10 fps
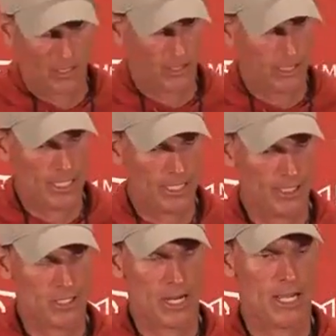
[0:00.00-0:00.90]
again,
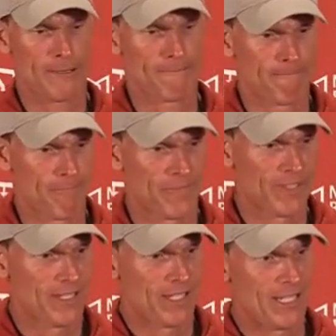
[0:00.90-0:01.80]
he's not
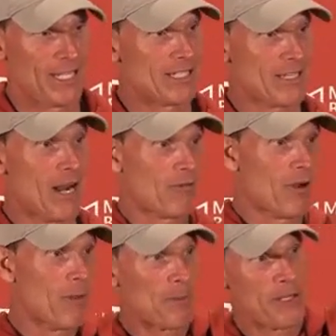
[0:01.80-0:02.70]
he's not
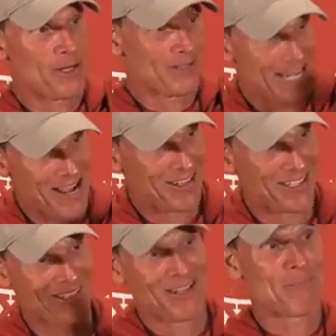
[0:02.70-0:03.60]
up here and down
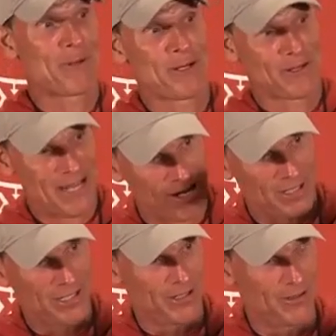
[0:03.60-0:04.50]
here and up here and down
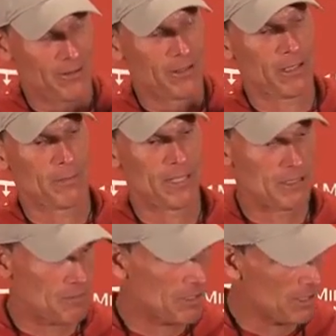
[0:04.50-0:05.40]
here.
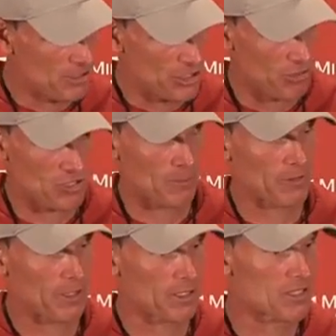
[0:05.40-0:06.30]
He shows up with
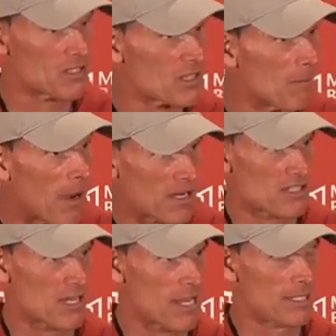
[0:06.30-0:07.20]
a consistent
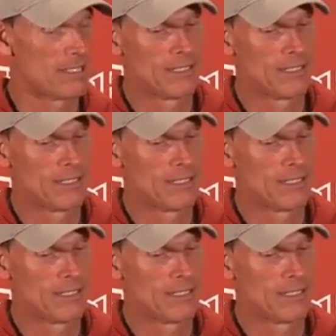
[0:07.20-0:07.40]
mindset,